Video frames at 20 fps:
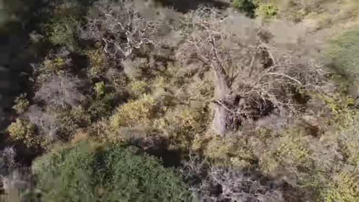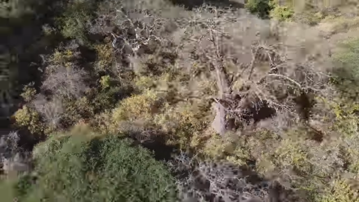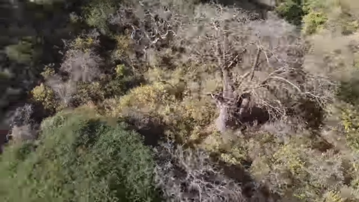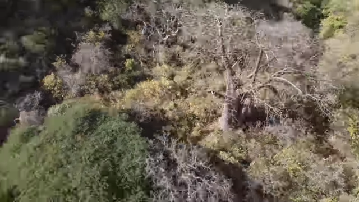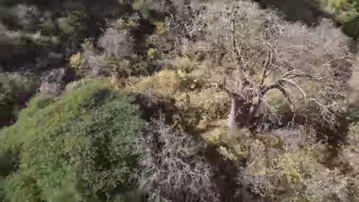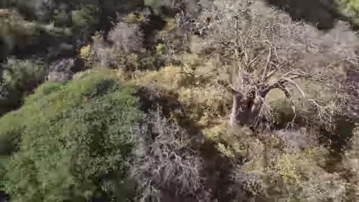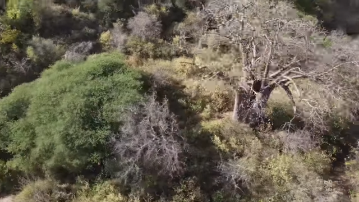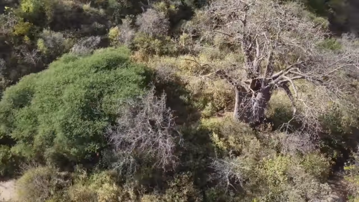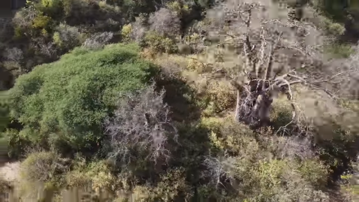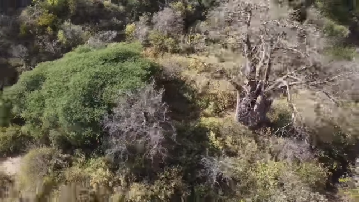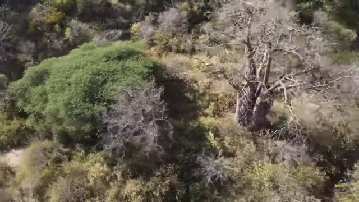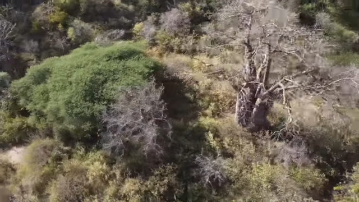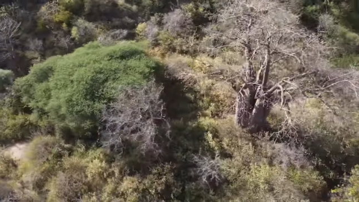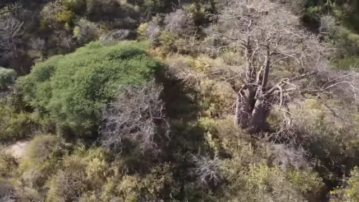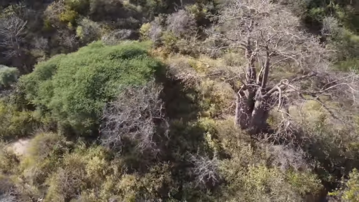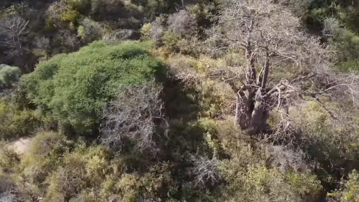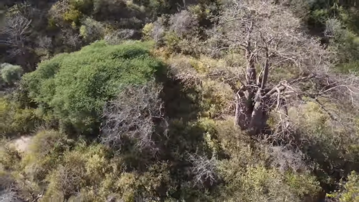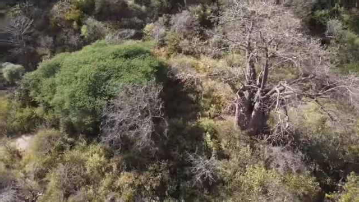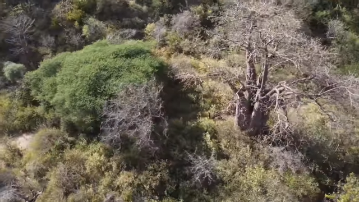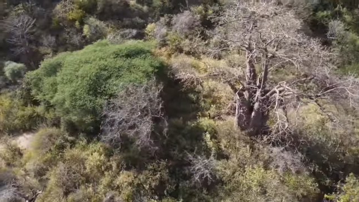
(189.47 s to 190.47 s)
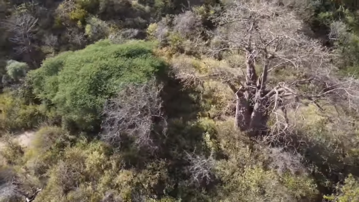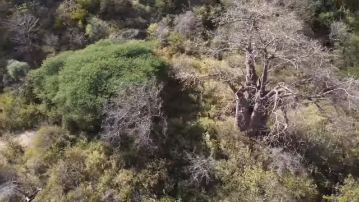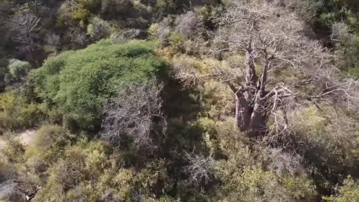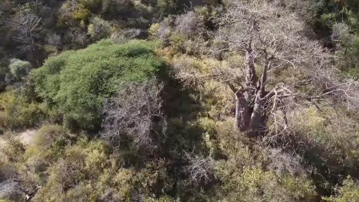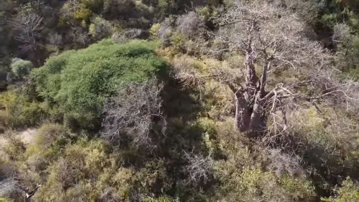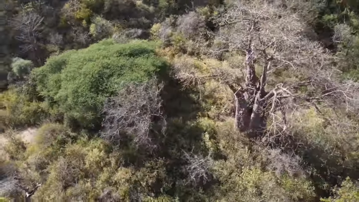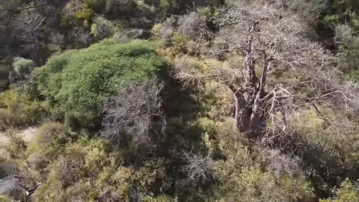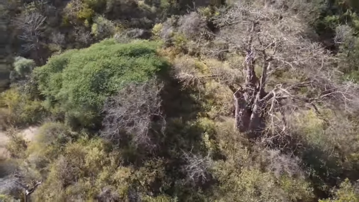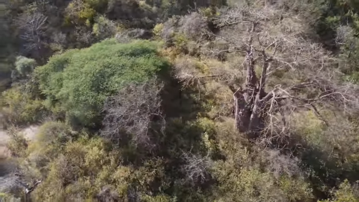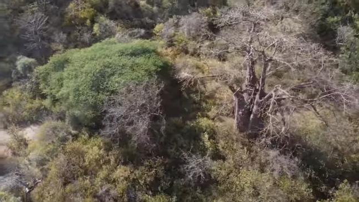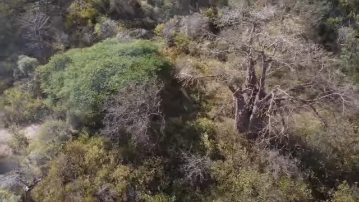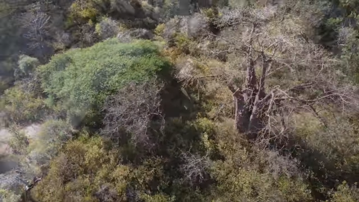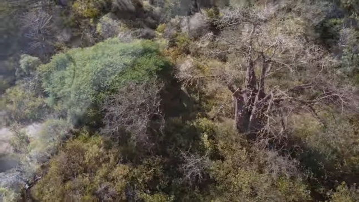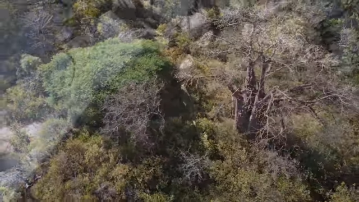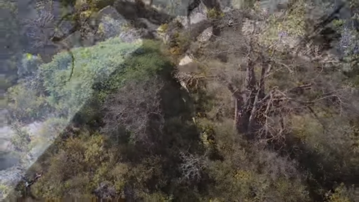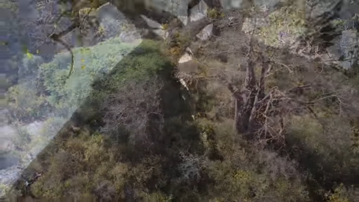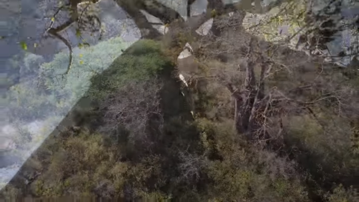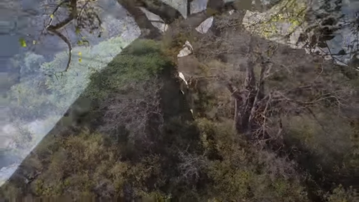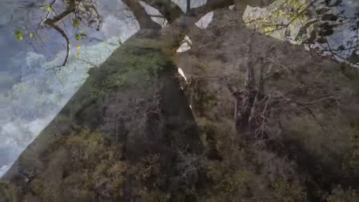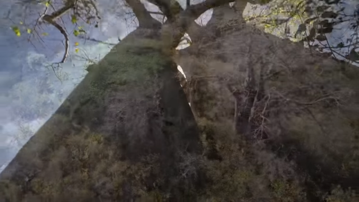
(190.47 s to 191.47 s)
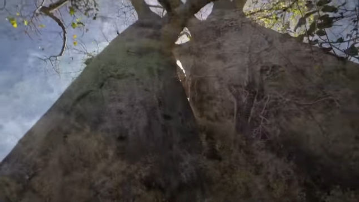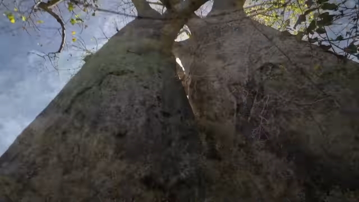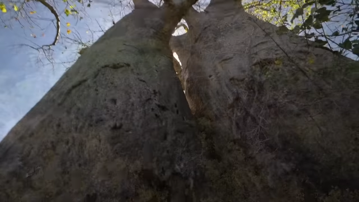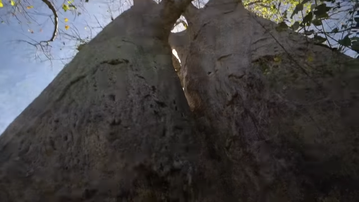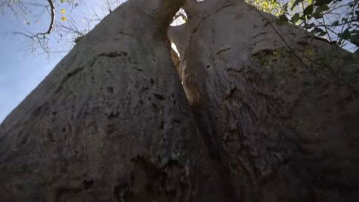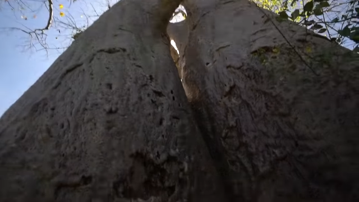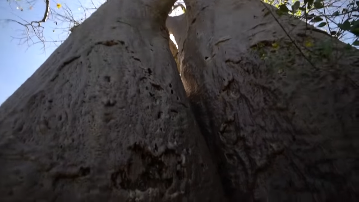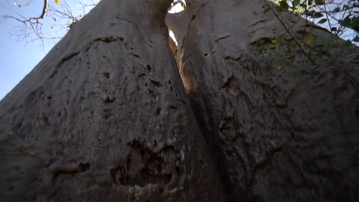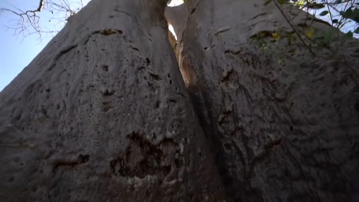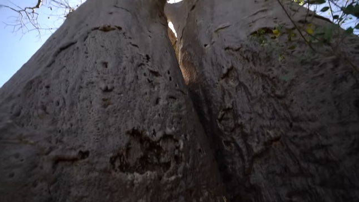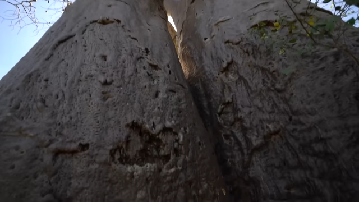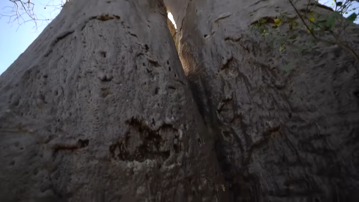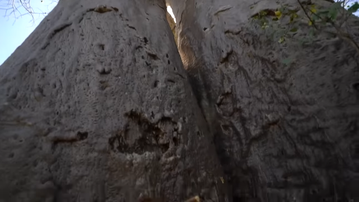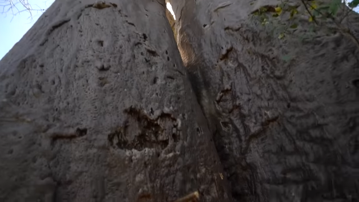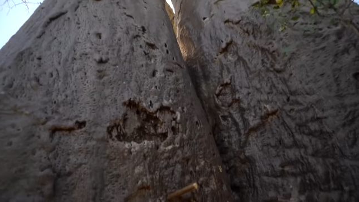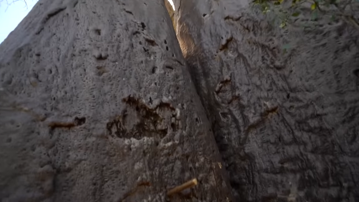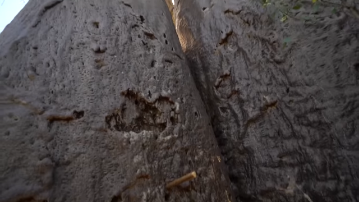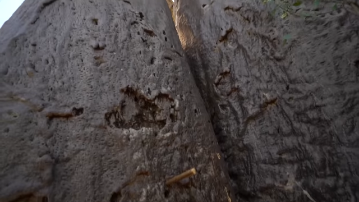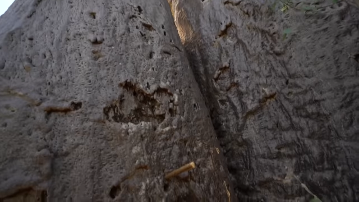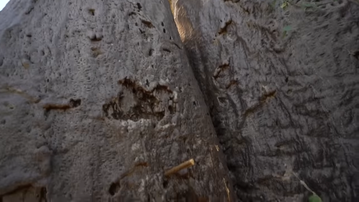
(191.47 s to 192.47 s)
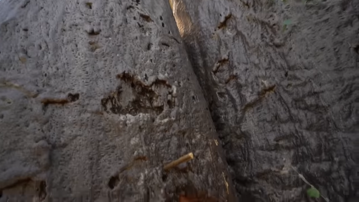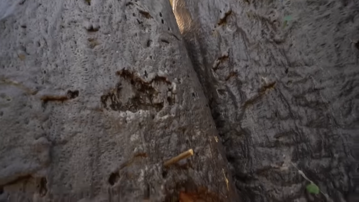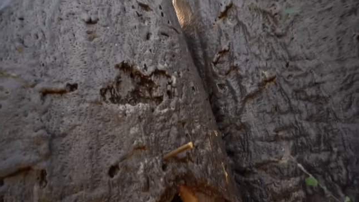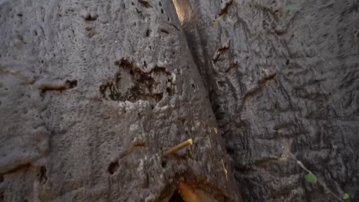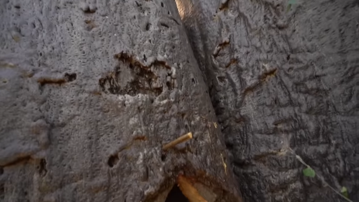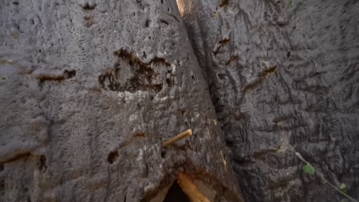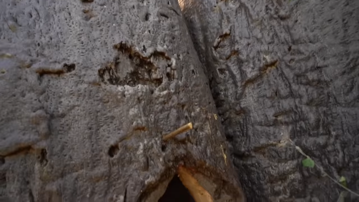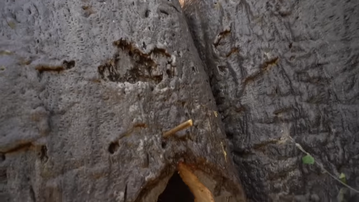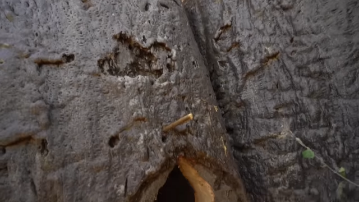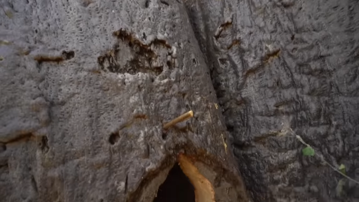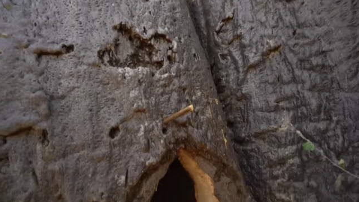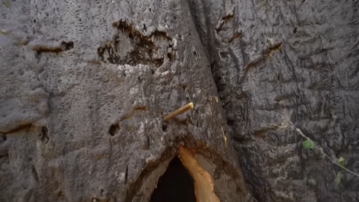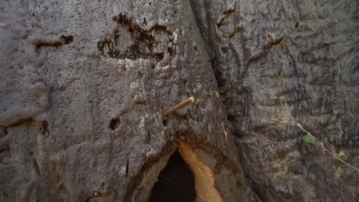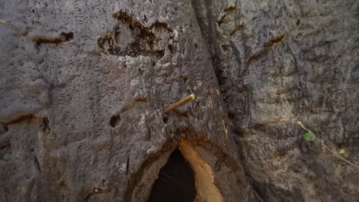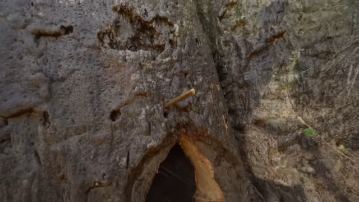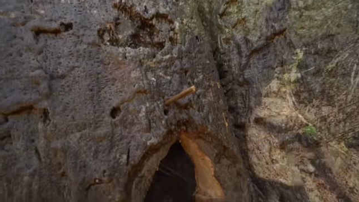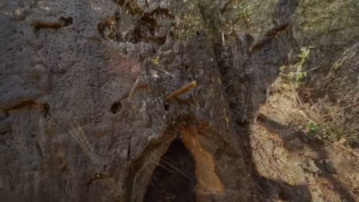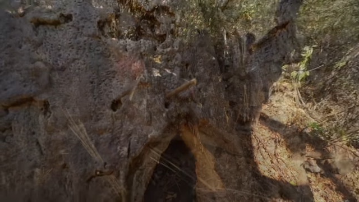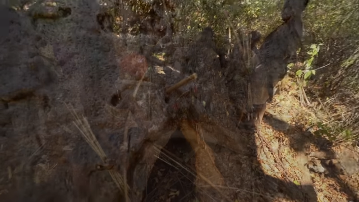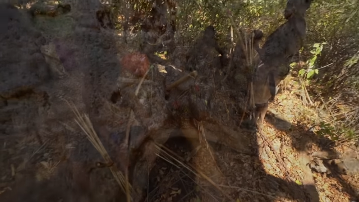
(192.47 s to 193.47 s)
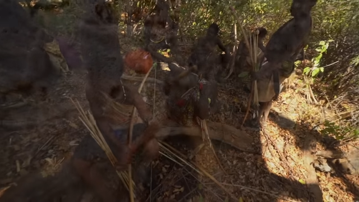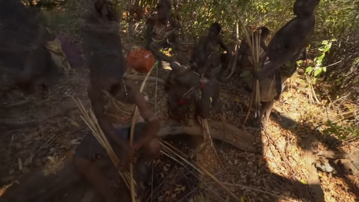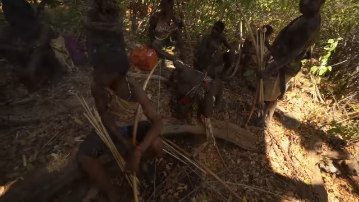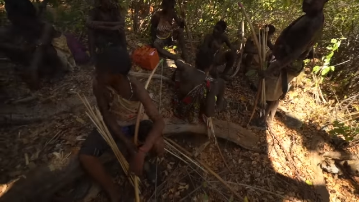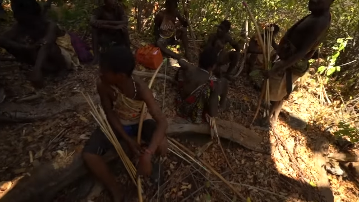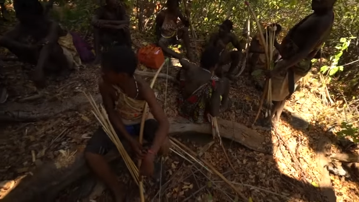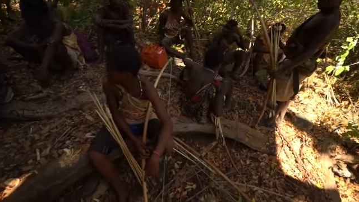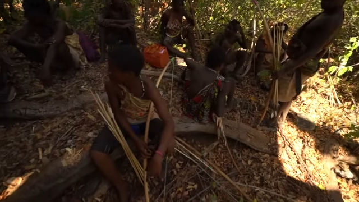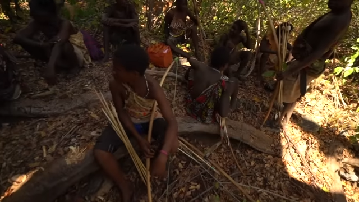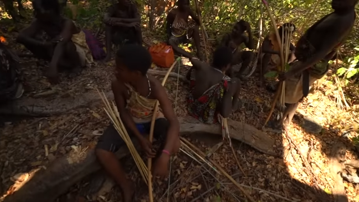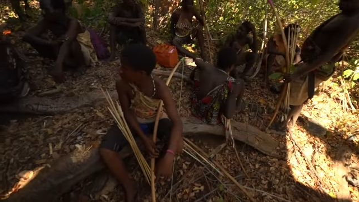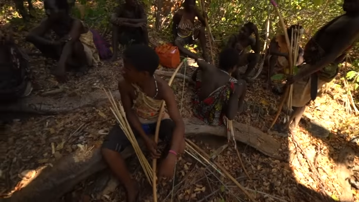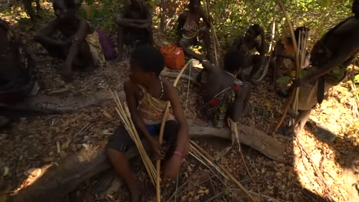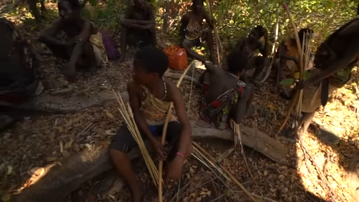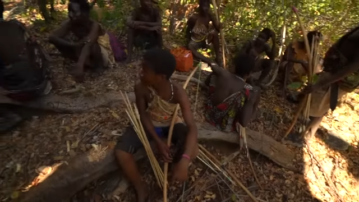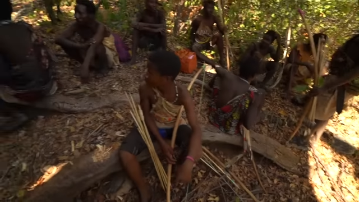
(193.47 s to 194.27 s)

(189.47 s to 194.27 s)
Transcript: No face is visible, so there are no lips to read.